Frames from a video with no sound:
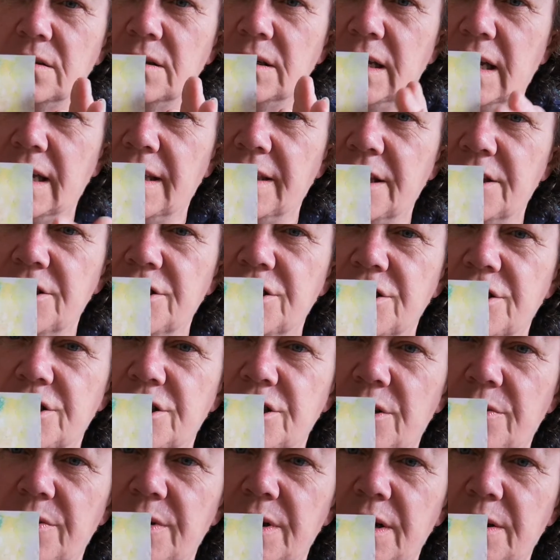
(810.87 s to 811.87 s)
Yeah, they're just
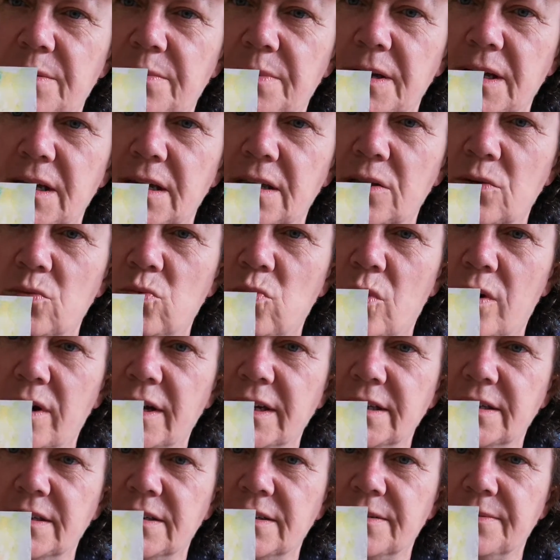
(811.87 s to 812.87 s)
showing up here, the
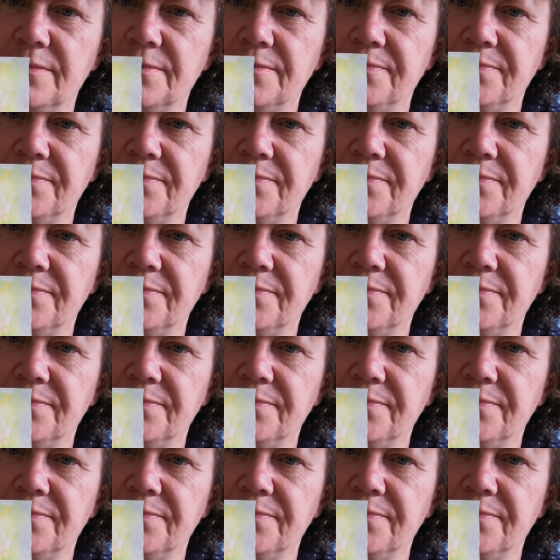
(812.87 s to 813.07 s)
white.